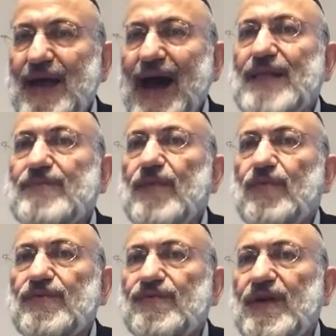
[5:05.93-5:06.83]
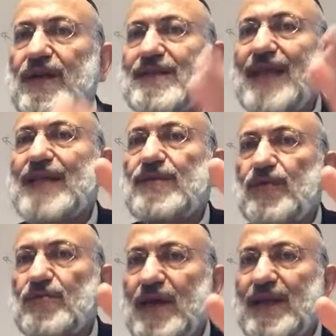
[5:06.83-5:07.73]
and we would feel that
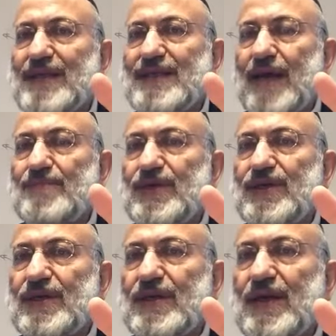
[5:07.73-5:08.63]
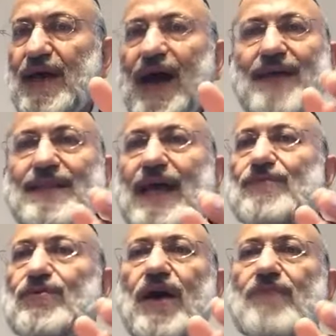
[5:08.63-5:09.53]
would make us happy, and that
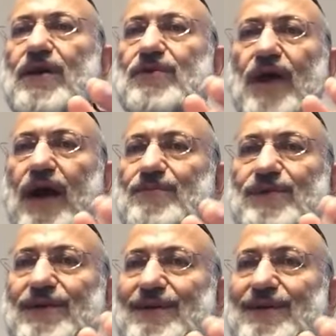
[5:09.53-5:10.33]
would not make you happy.